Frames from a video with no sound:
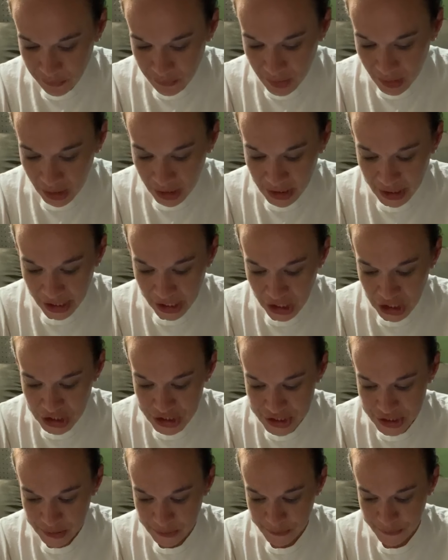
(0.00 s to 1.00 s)
And I
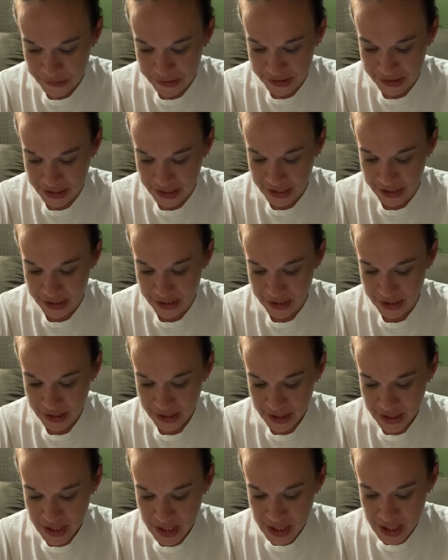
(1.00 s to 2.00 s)
also feel like
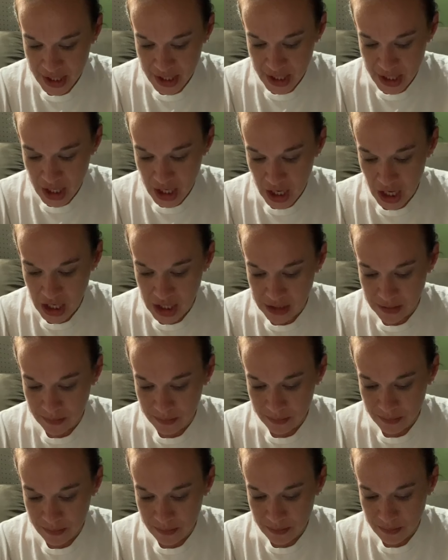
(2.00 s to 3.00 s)

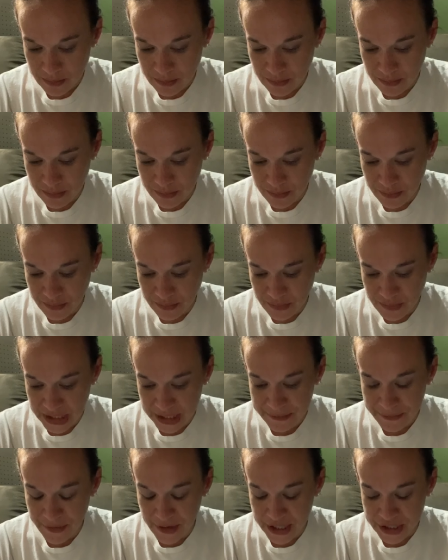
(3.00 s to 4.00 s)

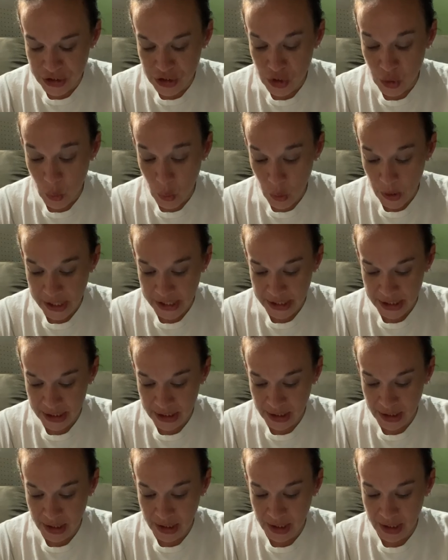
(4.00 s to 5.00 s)
I find joy
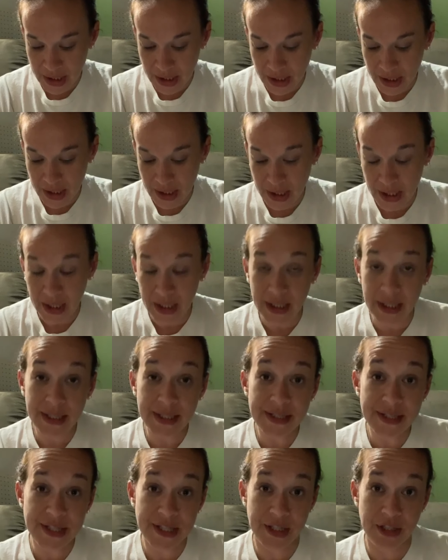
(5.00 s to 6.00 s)

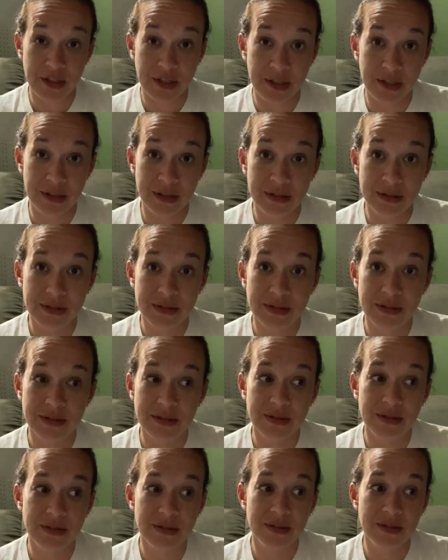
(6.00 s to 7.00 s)
easier
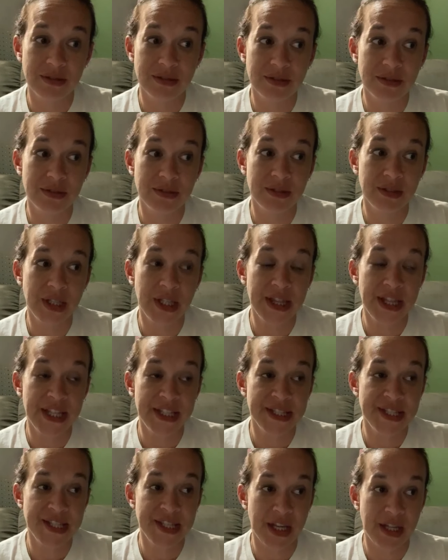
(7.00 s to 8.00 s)

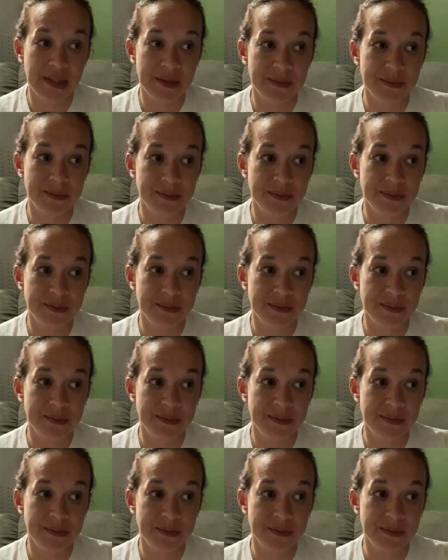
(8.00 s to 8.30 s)
than some,